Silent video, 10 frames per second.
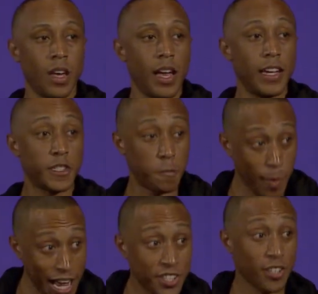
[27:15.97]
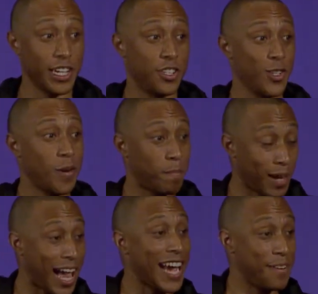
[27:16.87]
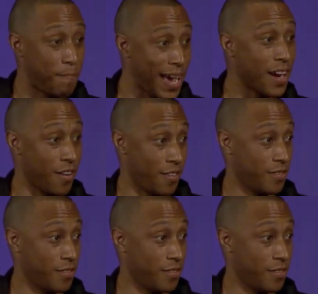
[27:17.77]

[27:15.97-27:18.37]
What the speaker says: especially to a blind beggar.